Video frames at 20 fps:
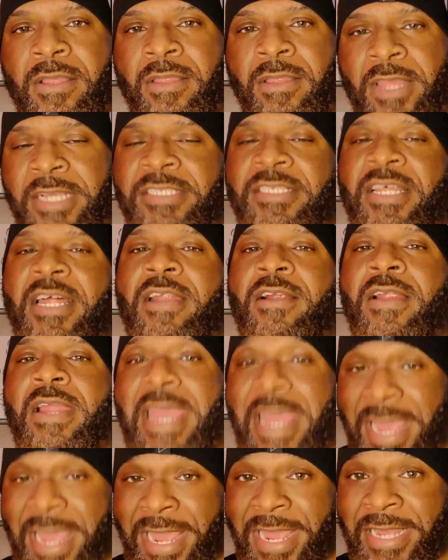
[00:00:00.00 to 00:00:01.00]
Things that are
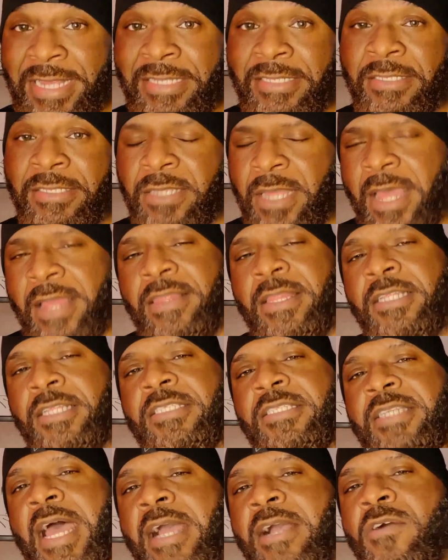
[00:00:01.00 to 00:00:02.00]
is and
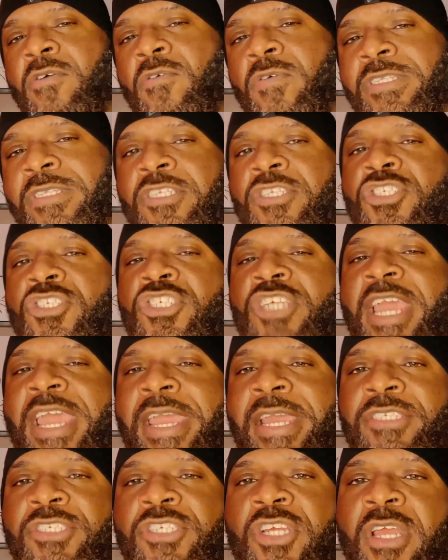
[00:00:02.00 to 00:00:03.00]
that's not going to
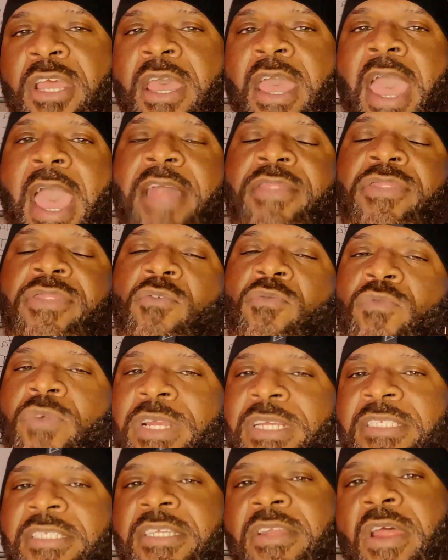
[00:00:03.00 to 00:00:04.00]
change. And the
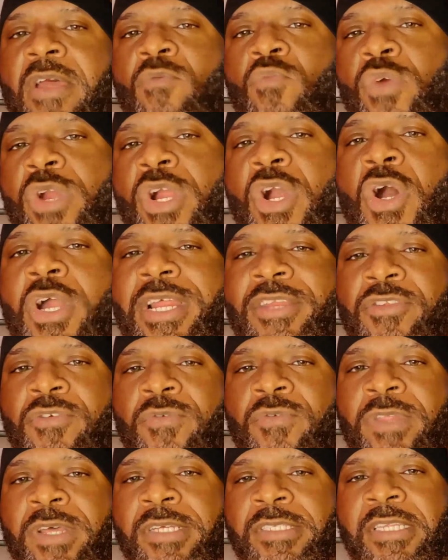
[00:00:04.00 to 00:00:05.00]
reason that we're going to
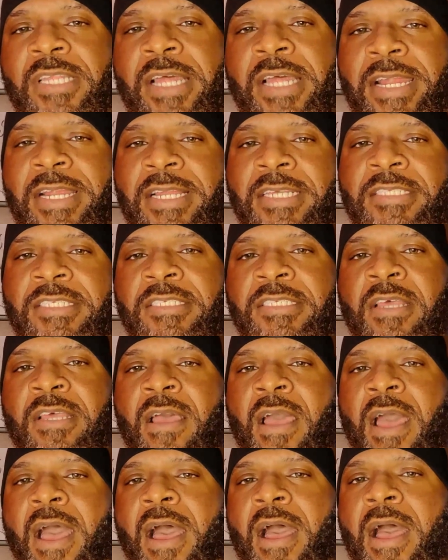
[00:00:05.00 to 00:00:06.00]
do this, ladies, is
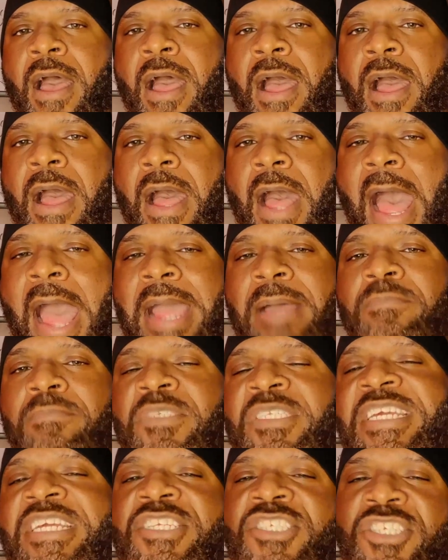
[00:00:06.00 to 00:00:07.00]
I am
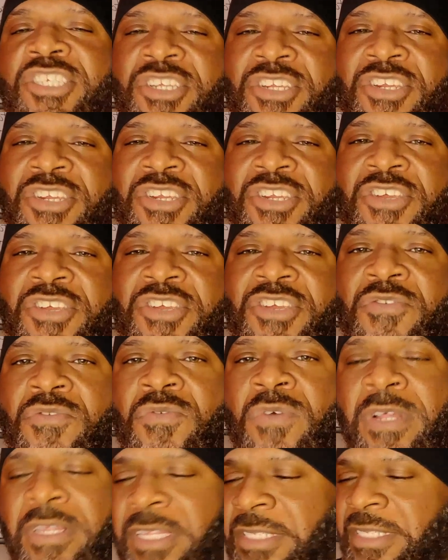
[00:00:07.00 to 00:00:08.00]
teaching you,
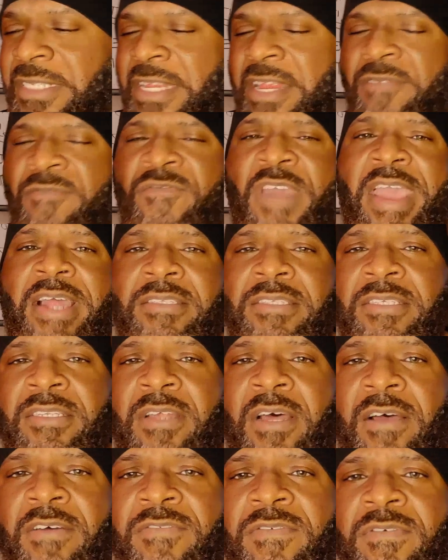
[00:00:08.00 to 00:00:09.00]
this is advanced
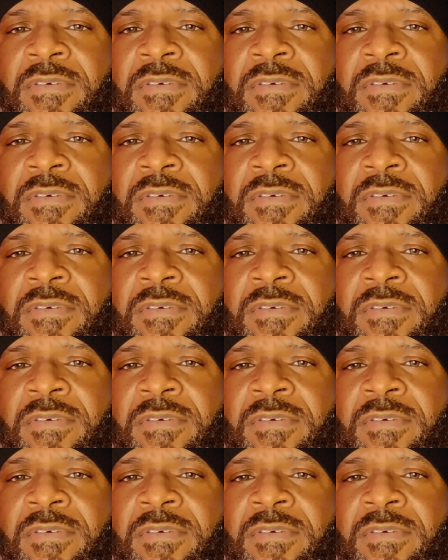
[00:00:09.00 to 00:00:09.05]
stuff.